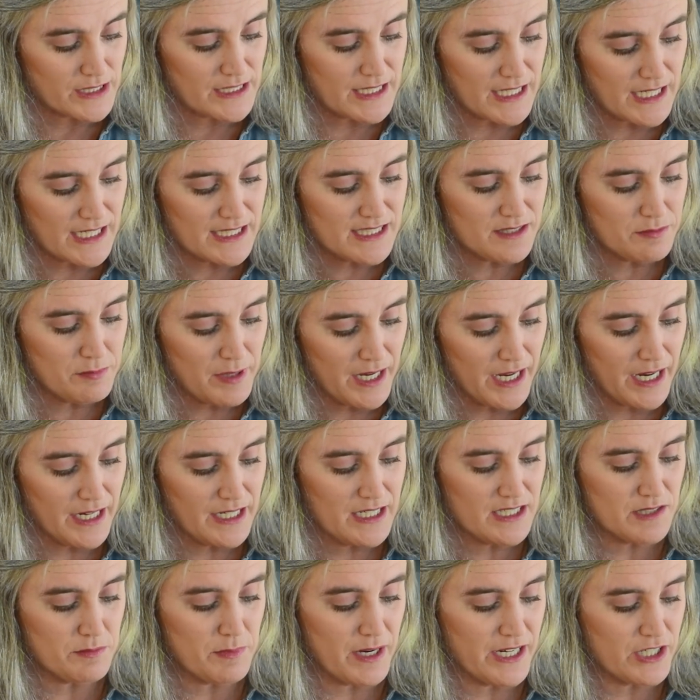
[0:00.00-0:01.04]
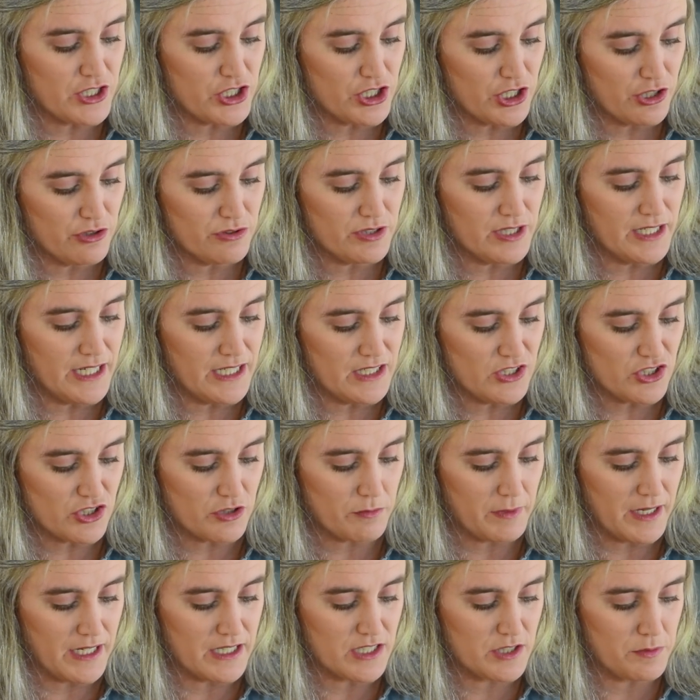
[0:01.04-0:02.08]
this man is my chosen
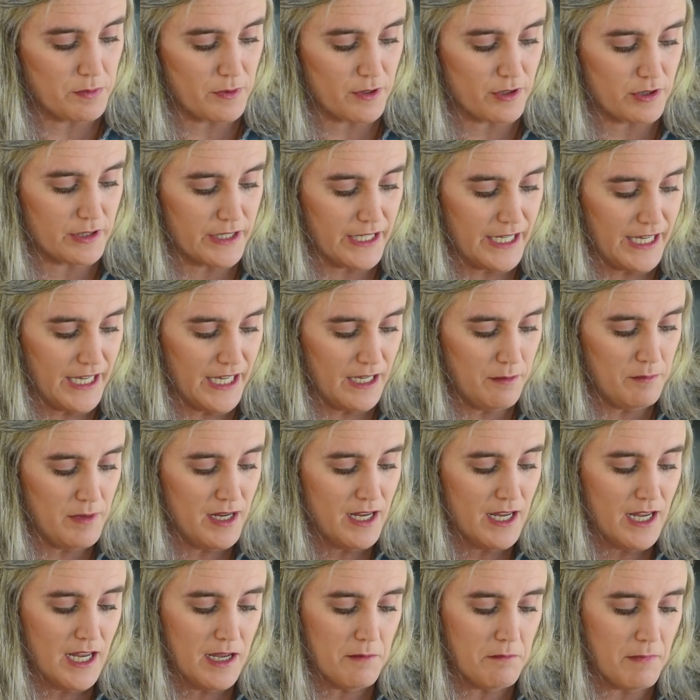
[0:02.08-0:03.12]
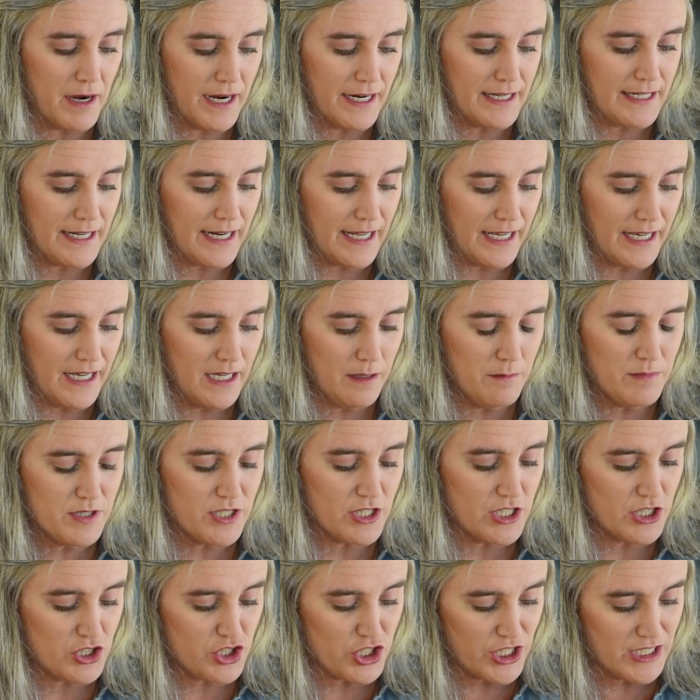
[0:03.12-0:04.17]
instrument to proclaim my name
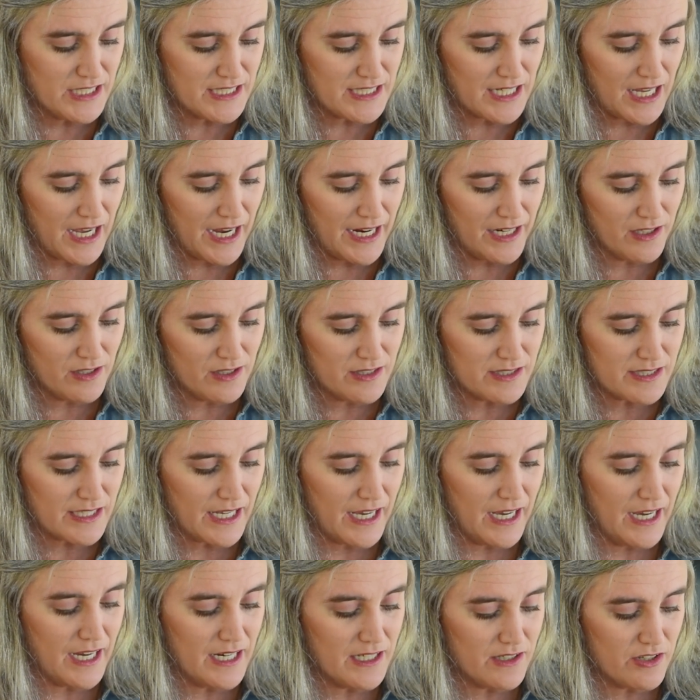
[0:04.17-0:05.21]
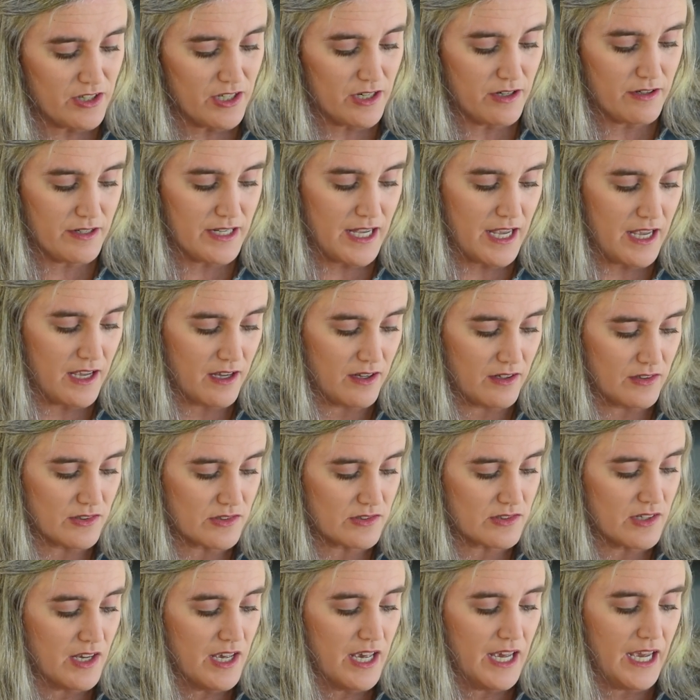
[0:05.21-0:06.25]
to the Gentiles and their
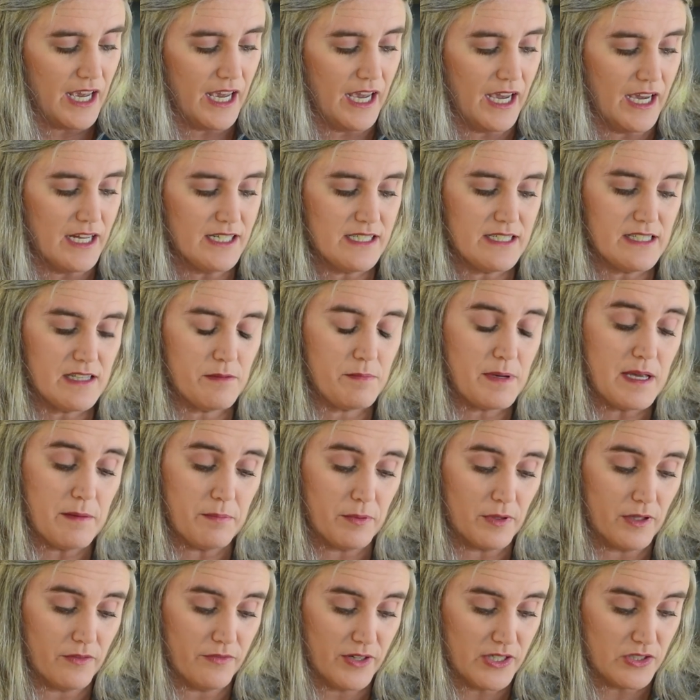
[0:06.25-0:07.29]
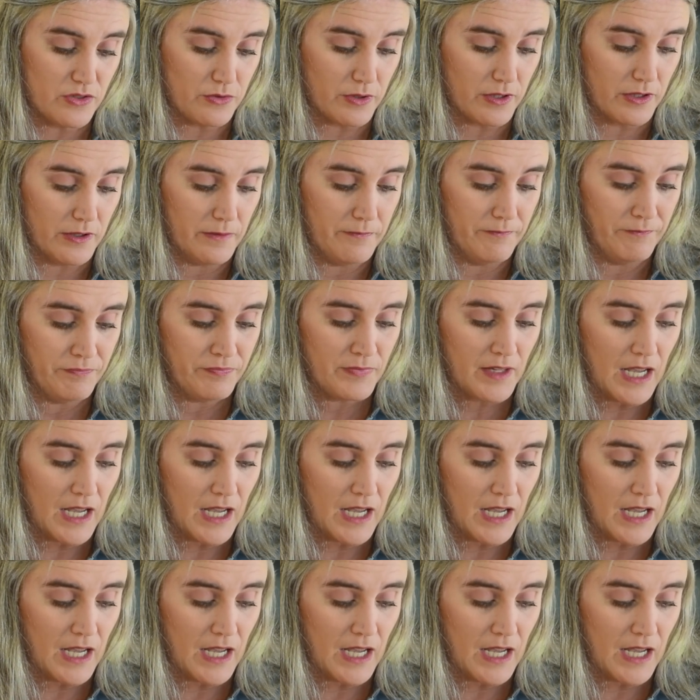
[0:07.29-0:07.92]
kings and to the people of Israel.